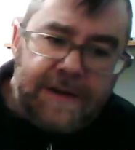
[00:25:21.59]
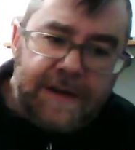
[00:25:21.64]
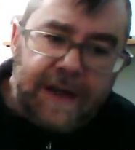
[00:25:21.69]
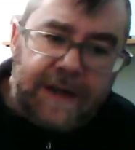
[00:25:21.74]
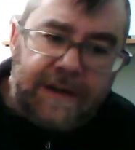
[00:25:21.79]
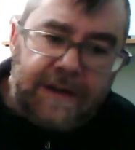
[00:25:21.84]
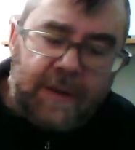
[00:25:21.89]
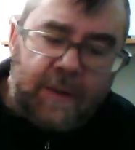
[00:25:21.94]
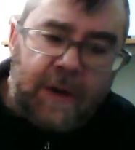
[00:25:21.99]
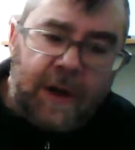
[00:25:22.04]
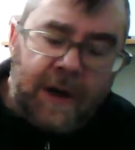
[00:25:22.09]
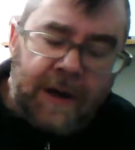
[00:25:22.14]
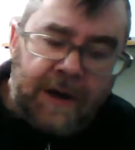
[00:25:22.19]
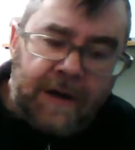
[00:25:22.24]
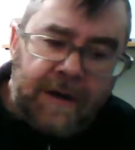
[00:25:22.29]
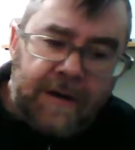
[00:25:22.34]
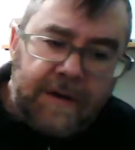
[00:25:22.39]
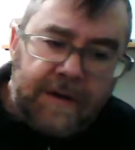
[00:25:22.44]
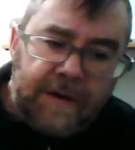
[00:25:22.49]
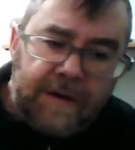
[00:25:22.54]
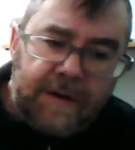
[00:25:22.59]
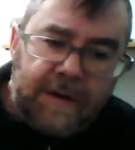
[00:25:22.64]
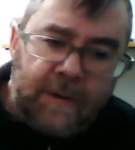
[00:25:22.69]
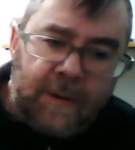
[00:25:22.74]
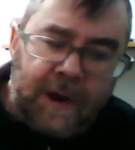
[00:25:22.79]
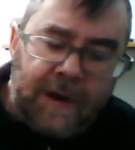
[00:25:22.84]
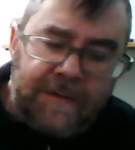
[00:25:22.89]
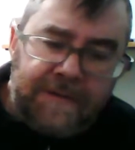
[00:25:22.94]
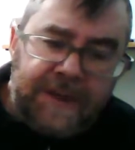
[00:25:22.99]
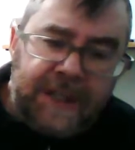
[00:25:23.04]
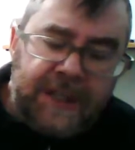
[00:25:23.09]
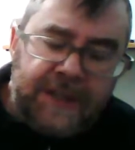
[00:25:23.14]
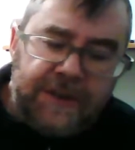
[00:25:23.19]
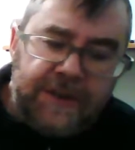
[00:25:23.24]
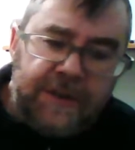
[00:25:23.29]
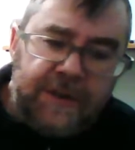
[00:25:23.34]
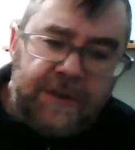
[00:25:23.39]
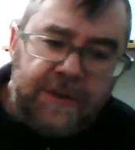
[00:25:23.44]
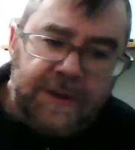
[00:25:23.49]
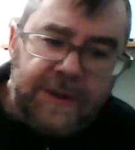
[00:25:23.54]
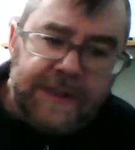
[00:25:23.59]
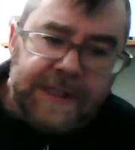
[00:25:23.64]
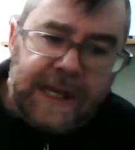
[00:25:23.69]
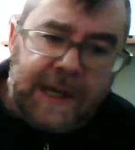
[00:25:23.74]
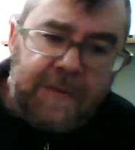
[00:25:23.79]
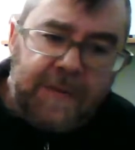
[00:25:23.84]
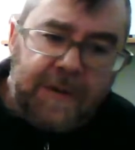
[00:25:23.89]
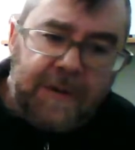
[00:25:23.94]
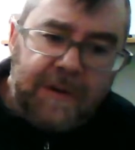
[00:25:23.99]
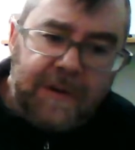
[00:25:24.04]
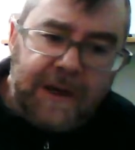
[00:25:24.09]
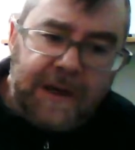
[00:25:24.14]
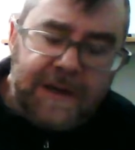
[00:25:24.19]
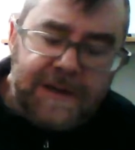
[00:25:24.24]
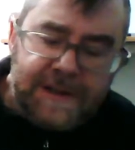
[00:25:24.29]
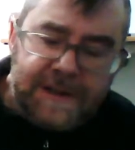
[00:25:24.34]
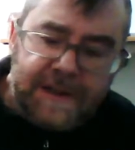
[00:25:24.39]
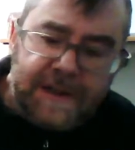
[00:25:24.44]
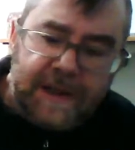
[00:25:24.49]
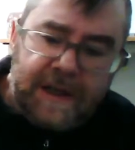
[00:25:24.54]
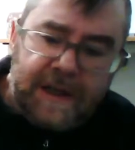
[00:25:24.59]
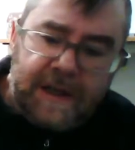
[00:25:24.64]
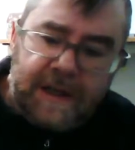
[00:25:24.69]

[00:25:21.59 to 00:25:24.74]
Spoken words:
Like the one V2 example does,